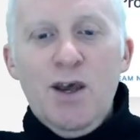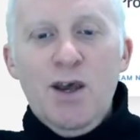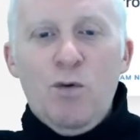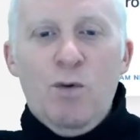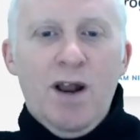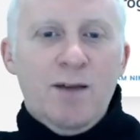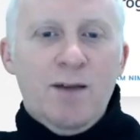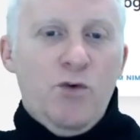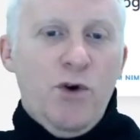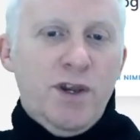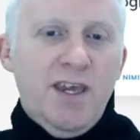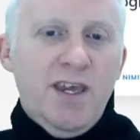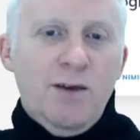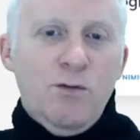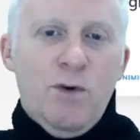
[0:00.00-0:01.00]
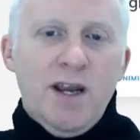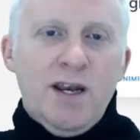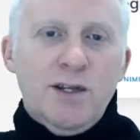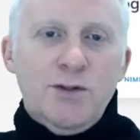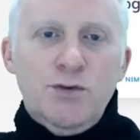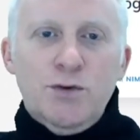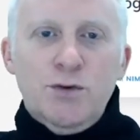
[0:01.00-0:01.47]
while i'm working why
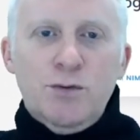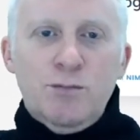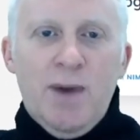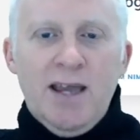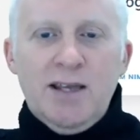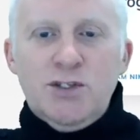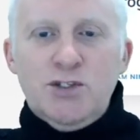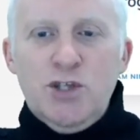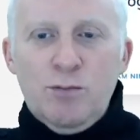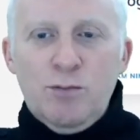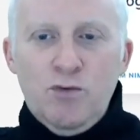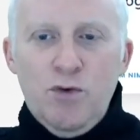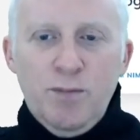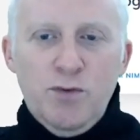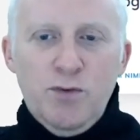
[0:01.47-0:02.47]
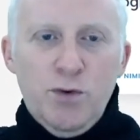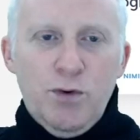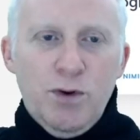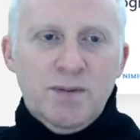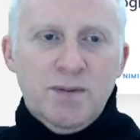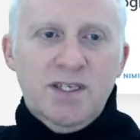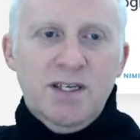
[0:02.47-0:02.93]
not to mine some
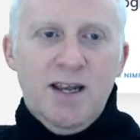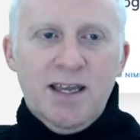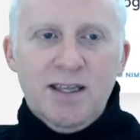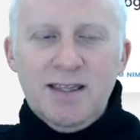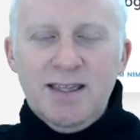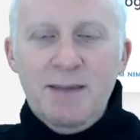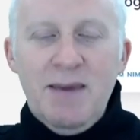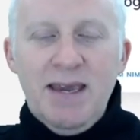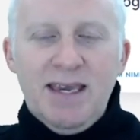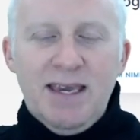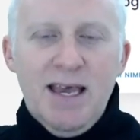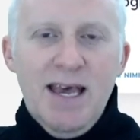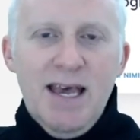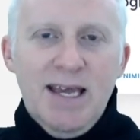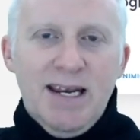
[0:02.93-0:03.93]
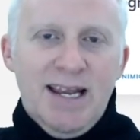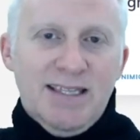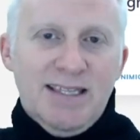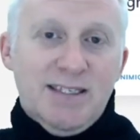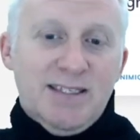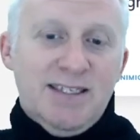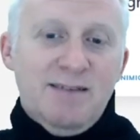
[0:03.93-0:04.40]
cryptocurrency like nimic
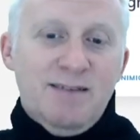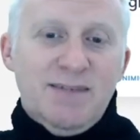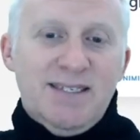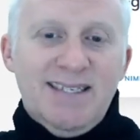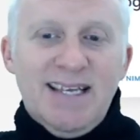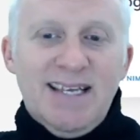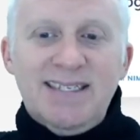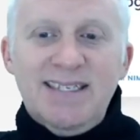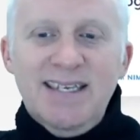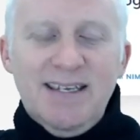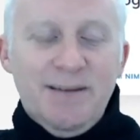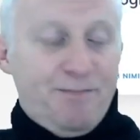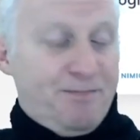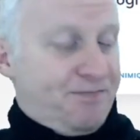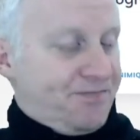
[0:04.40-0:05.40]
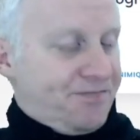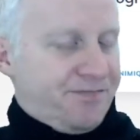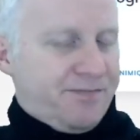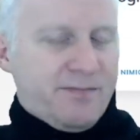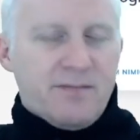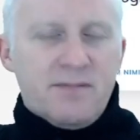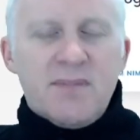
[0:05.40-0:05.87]
that is seems sexy
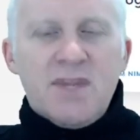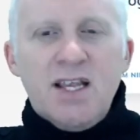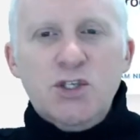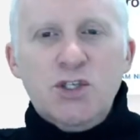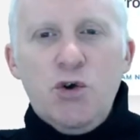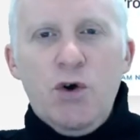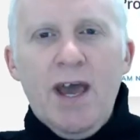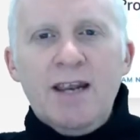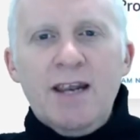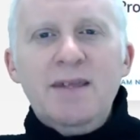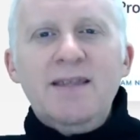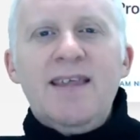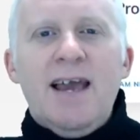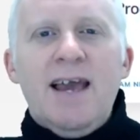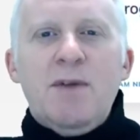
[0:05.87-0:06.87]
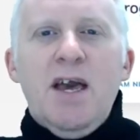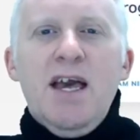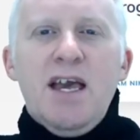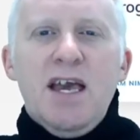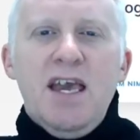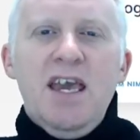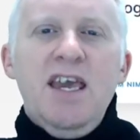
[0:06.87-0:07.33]
so in the meantime
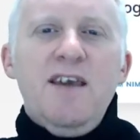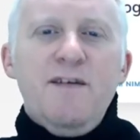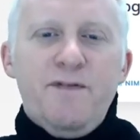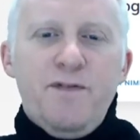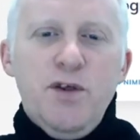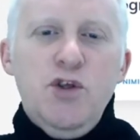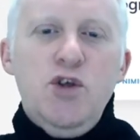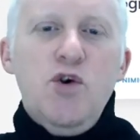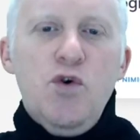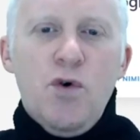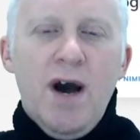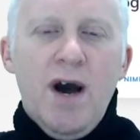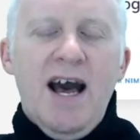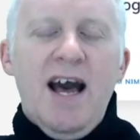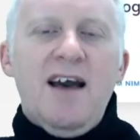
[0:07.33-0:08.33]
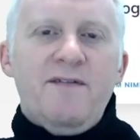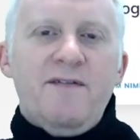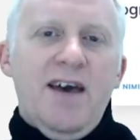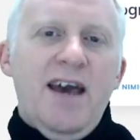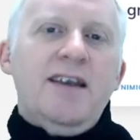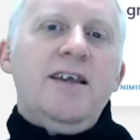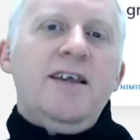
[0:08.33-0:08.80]
if you have
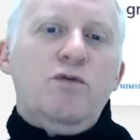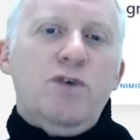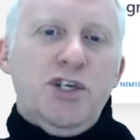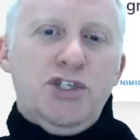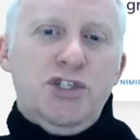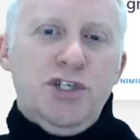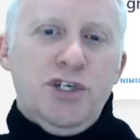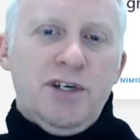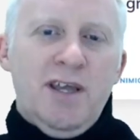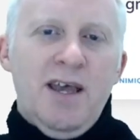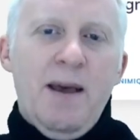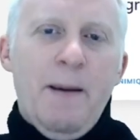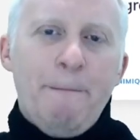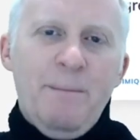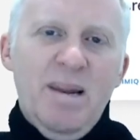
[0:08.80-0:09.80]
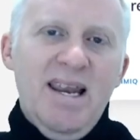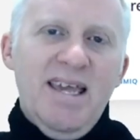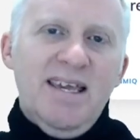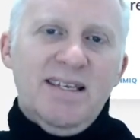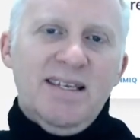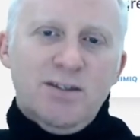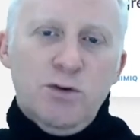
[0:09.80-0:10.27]
any question
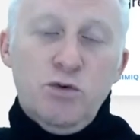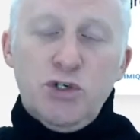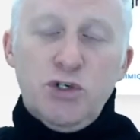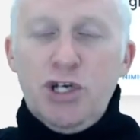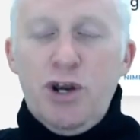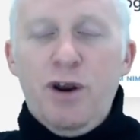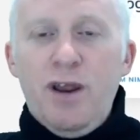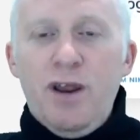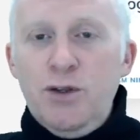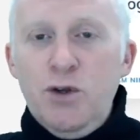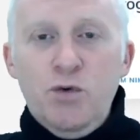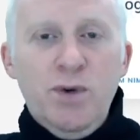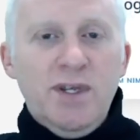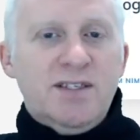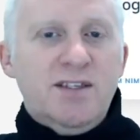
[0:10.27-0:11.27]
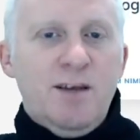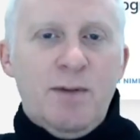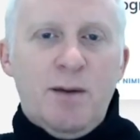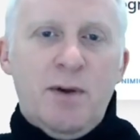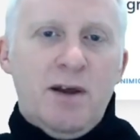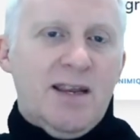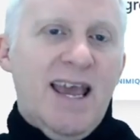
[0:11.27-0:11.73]
please or share your wisdom
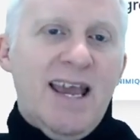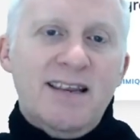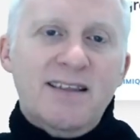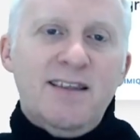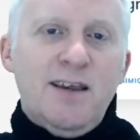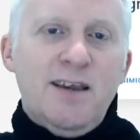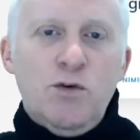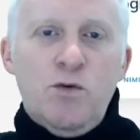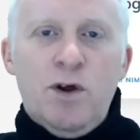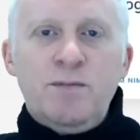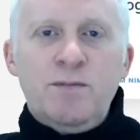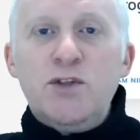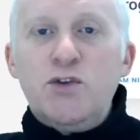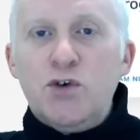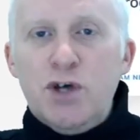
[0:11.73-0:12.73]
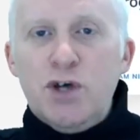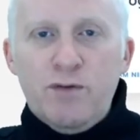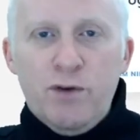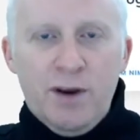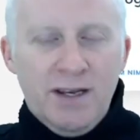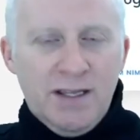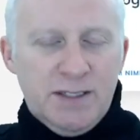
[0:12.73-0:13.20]
about anything you want me to
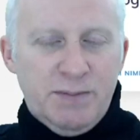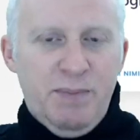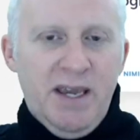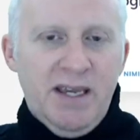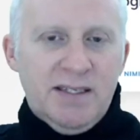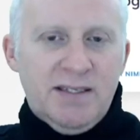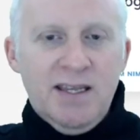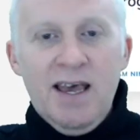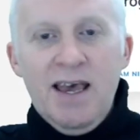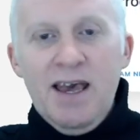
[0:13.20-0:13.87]
cover in the space